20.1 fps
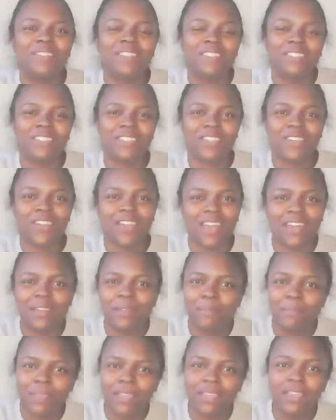be teaching y'all how
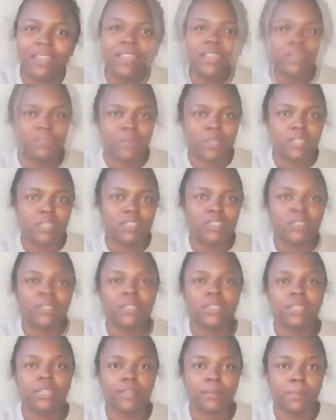to make waist beads
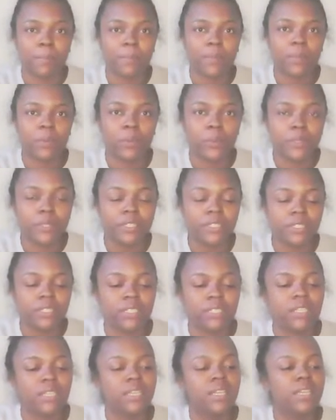with hemp
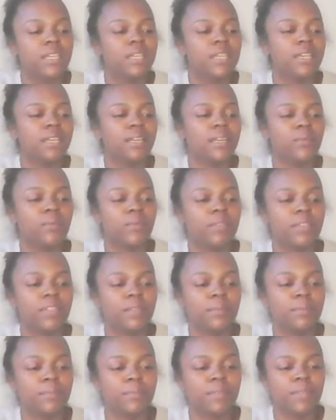cord, with
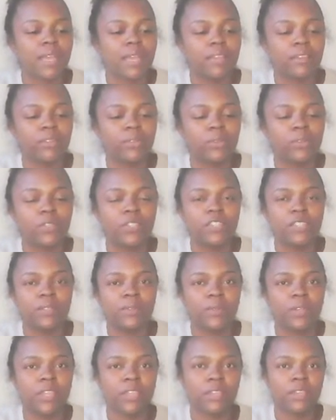hemp cotton
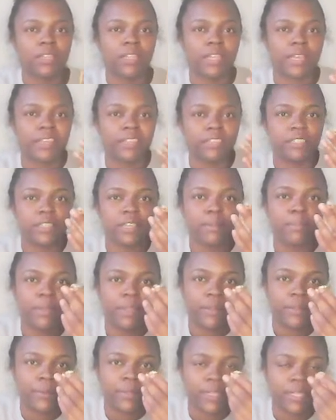cord and a clasp, a
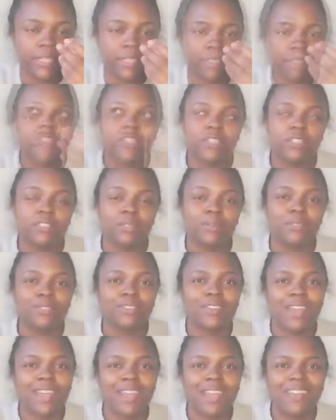barrel clasp. Make sure y'all
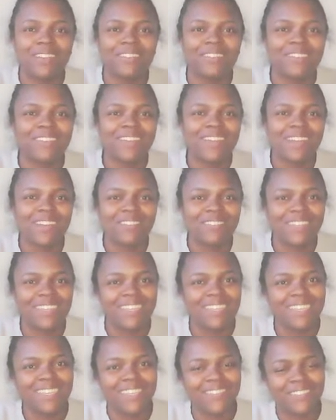subscribe,
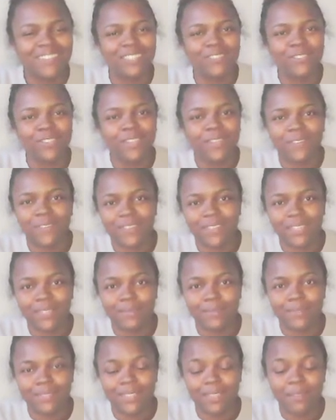comment, and give this video a
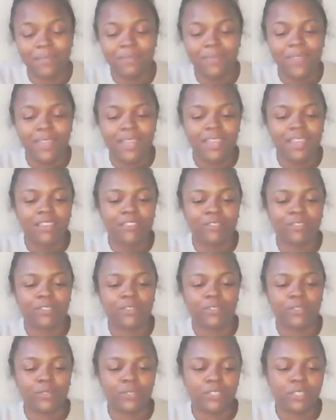thumbs up
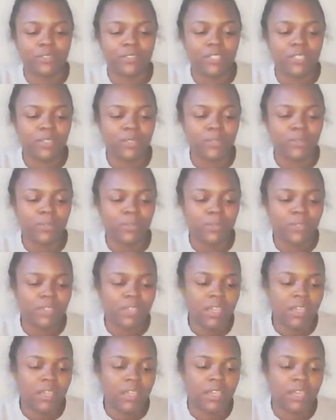for future videos.
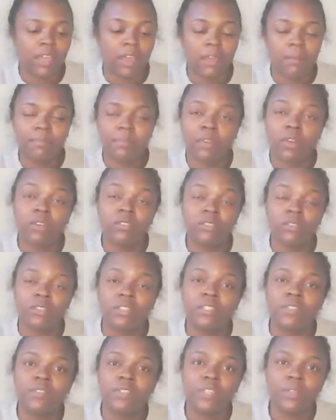Also,
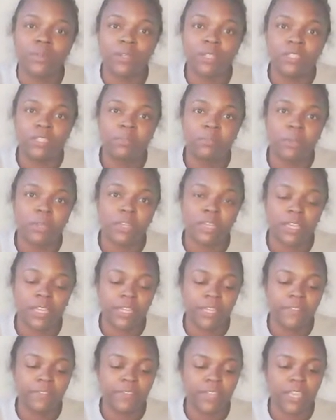this video is part
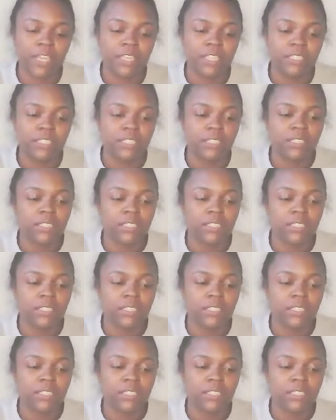of a